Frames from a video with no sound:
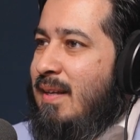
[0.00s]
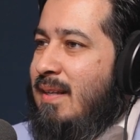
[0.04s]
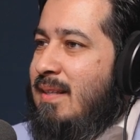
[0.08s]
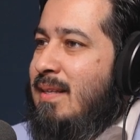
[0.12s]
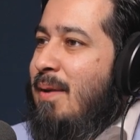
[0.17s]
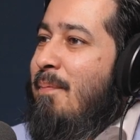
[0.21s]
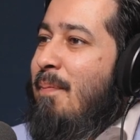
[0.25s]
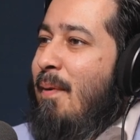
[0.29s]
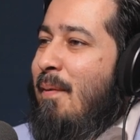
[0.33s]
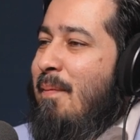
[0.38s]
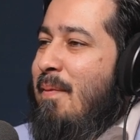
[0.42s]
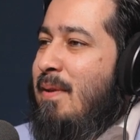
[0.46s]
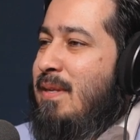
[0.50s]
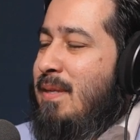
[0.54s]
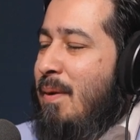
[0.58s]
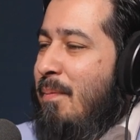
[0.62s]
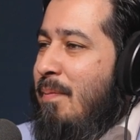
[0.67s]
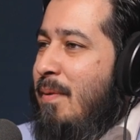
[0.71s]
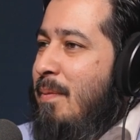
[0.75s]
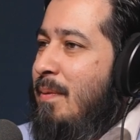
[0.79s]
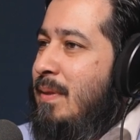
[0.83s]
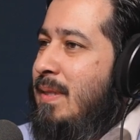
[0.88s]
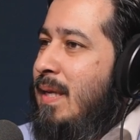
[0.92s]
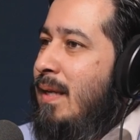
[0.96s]
Some
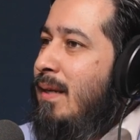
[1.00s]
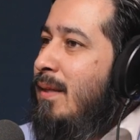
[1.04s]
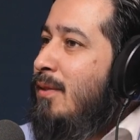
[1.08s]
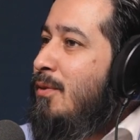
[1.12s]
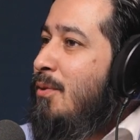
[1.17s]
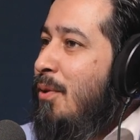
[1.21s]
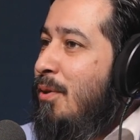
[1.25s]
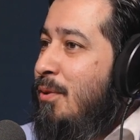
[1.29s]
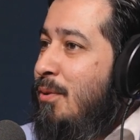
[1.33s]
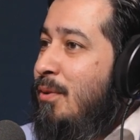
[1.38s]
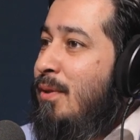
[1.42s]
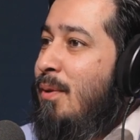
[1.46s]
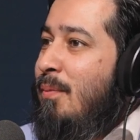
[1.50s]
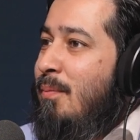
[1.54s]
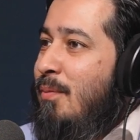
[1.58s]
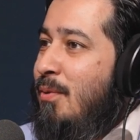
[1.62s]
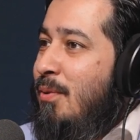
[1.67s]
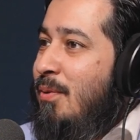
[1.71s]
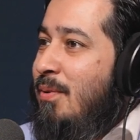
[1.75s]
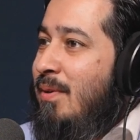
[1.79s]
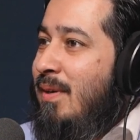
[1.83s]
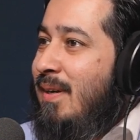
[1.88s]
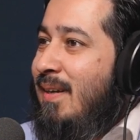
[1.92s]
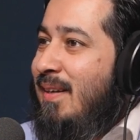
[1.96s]
people said it's going to the
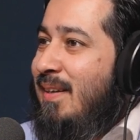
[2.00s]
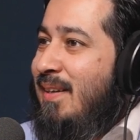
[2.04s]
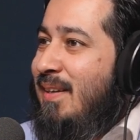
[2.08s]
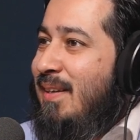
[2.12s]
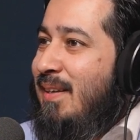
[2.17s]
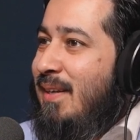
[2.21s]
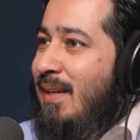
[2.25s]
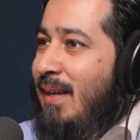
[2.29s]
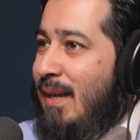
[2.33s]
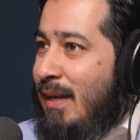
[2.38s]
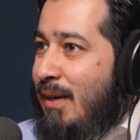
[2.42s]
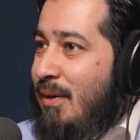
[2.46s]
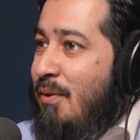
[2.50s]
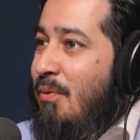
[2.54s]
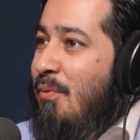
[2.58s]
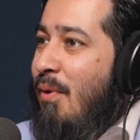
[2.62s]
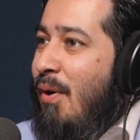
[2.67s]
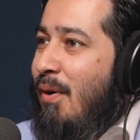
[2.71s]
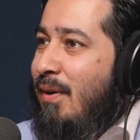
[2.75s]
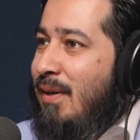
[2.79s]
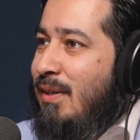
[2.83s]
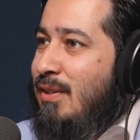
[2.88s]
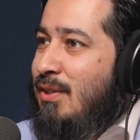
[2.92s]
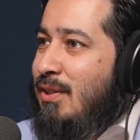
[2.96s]
moon in a
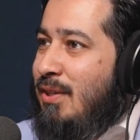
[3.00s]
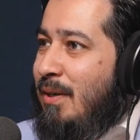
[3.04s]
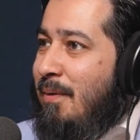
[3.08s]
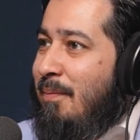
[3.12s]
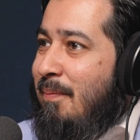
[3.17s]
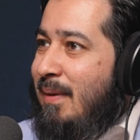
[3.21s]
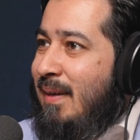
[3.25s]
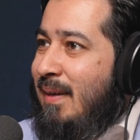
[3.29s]
rocket ship.